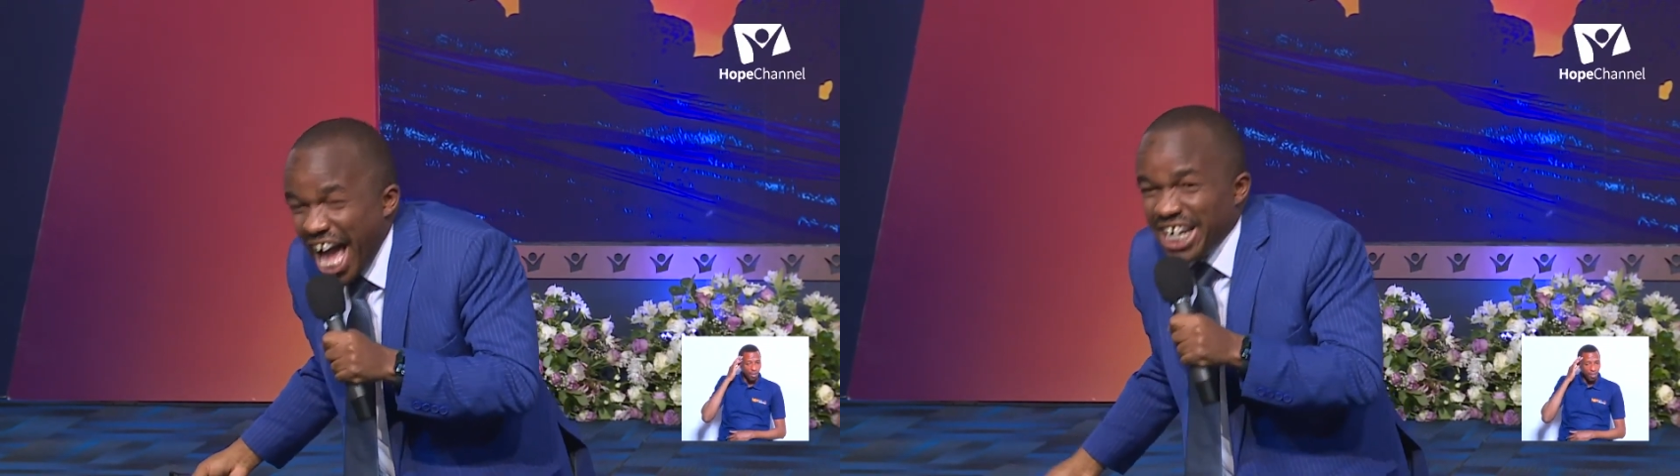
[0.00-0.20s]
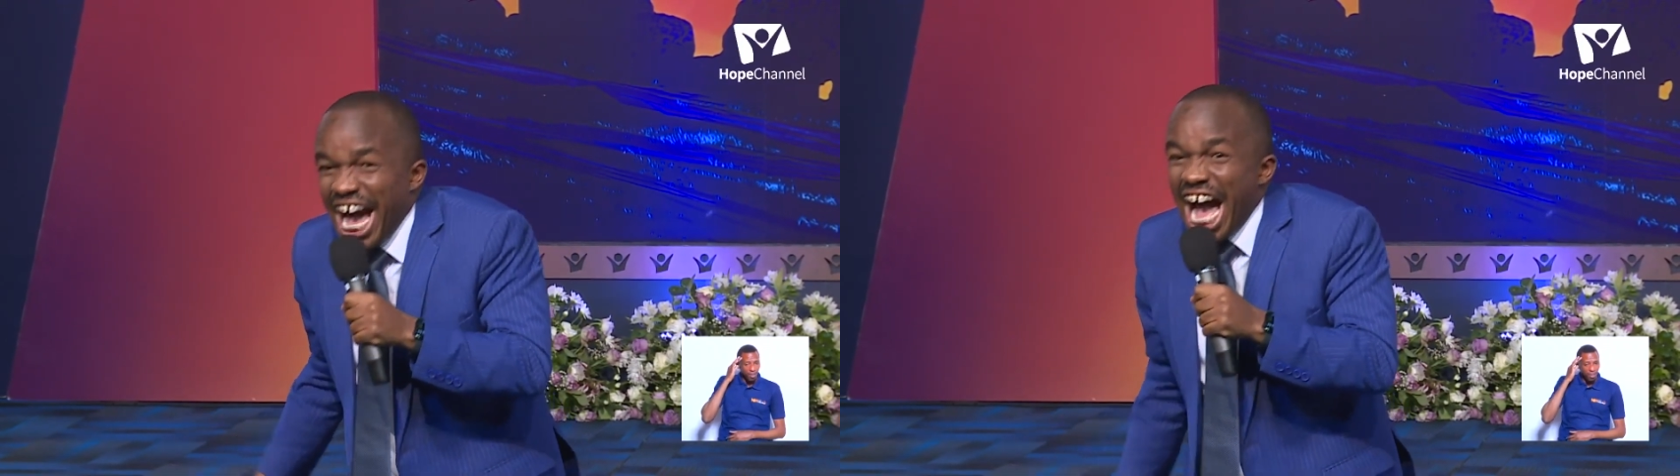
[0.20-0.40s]

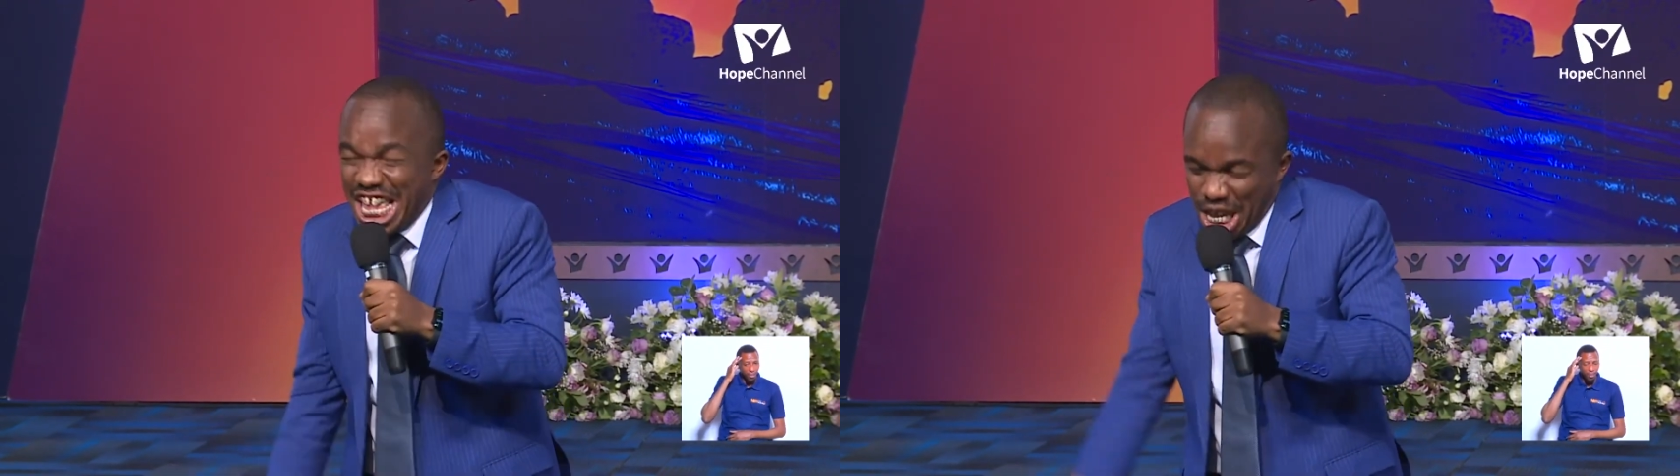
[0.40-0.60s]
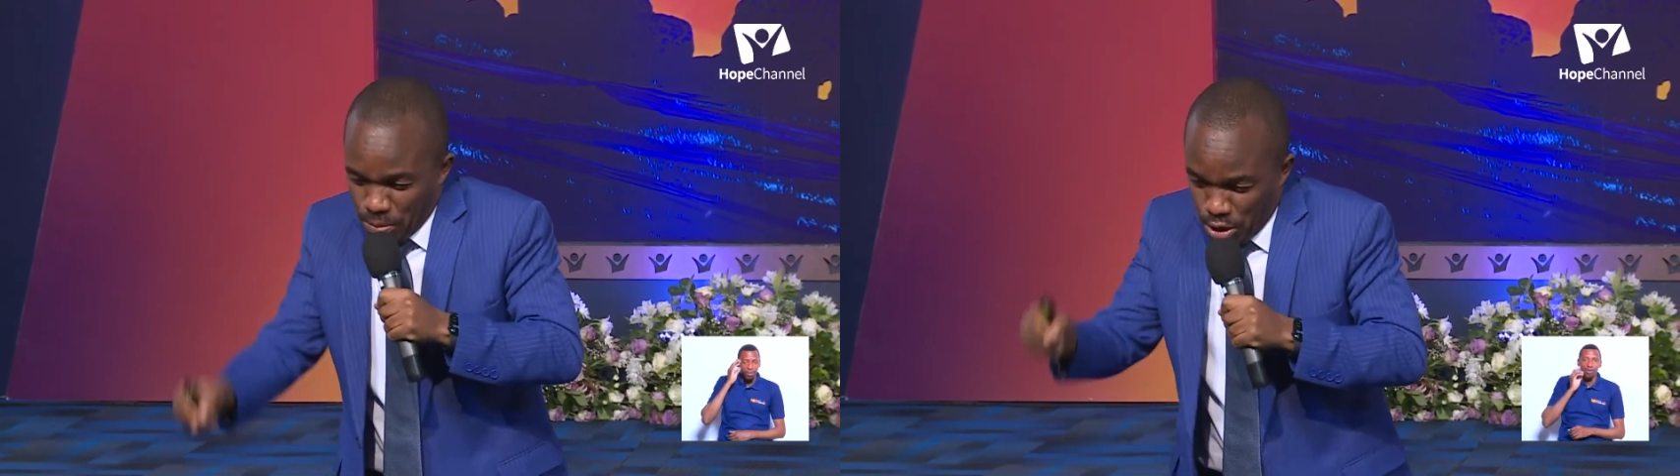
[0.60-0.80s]
And
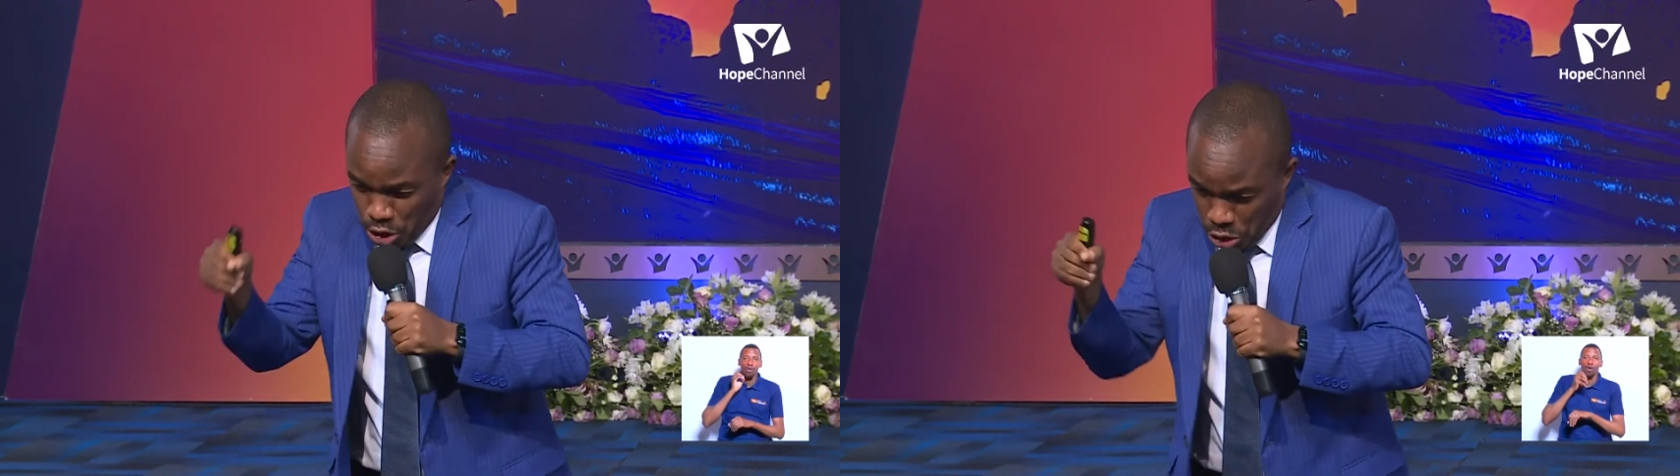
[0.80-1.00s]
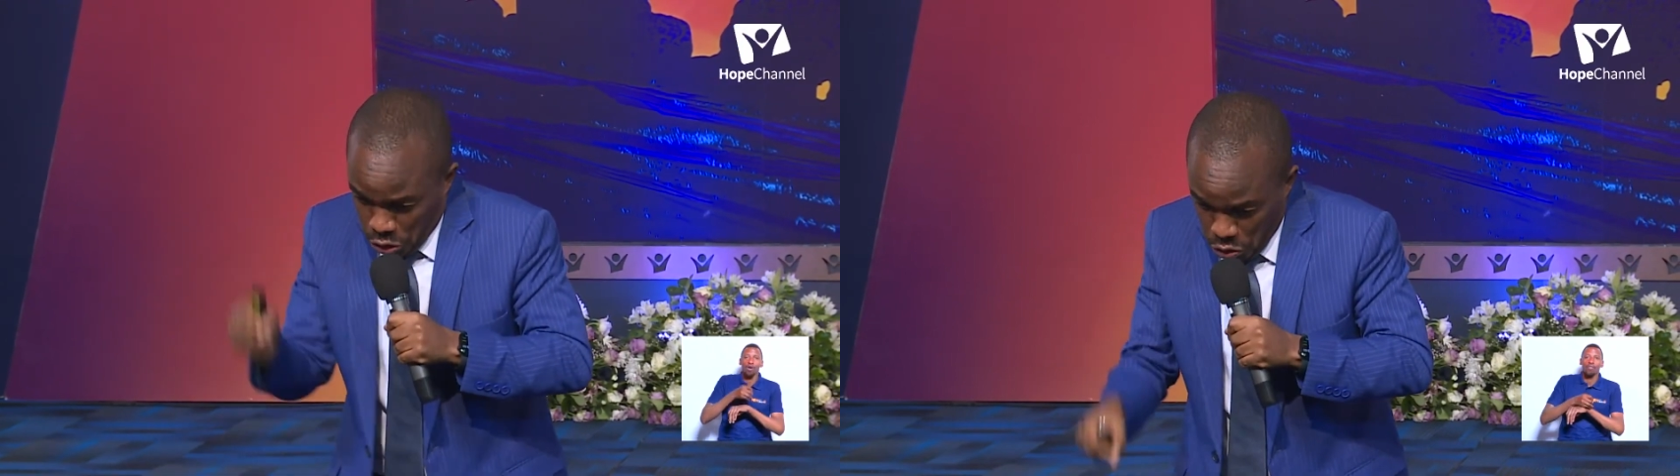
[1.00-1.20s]
I am
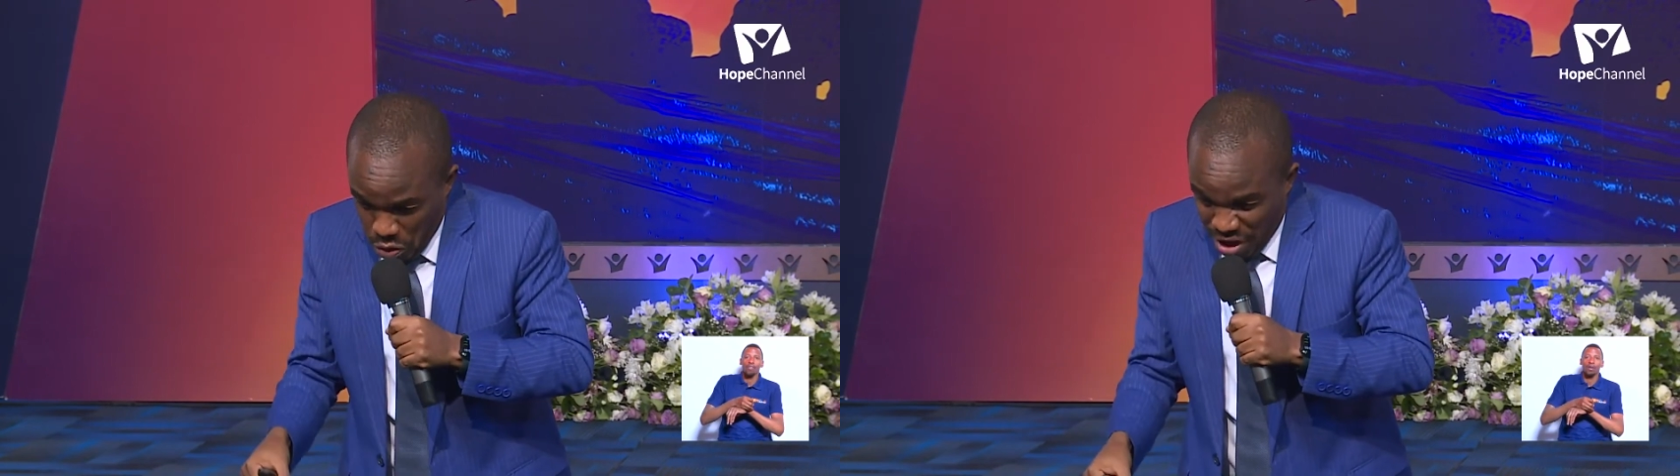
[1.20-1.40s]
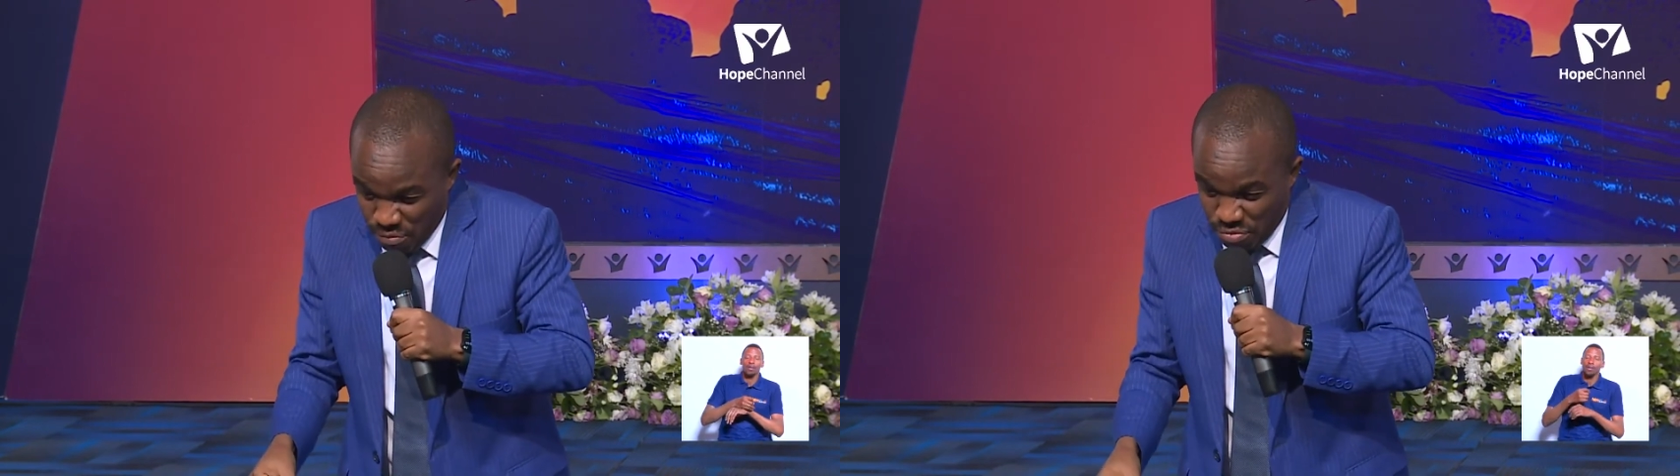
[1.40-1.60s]

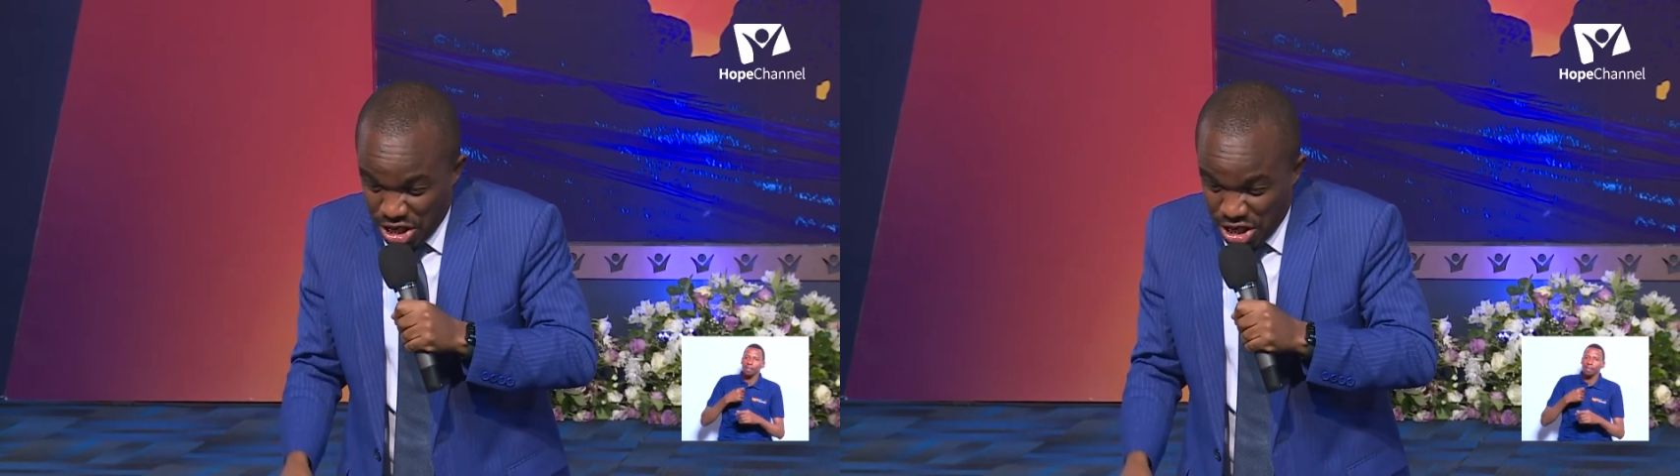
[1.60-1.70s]
sure